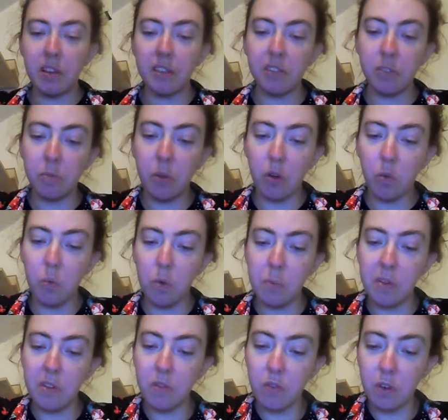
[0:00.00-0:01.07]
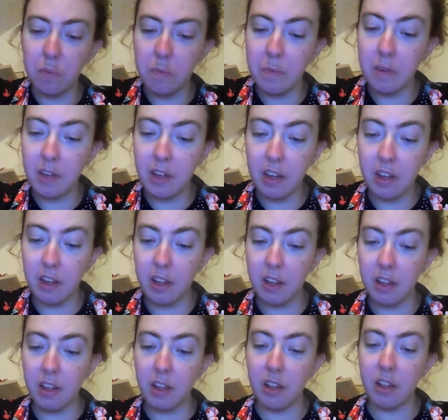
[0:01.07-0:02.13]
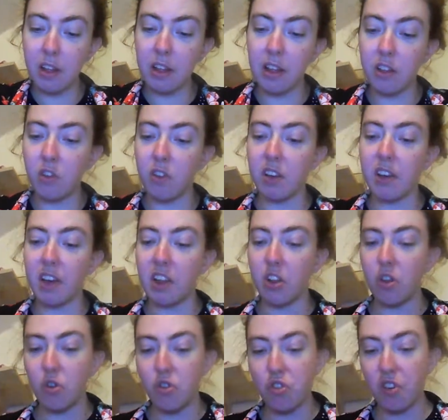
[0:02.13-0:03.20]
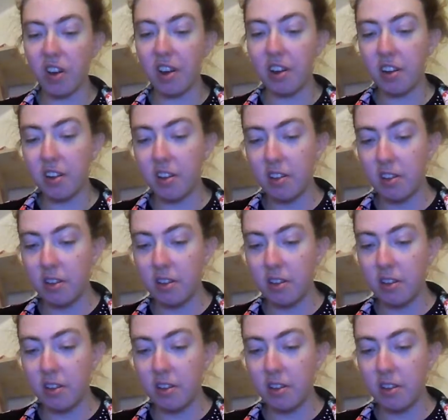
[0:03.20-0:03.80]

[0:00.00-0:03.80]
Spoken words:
protesters block woman from entering Hindu shrine.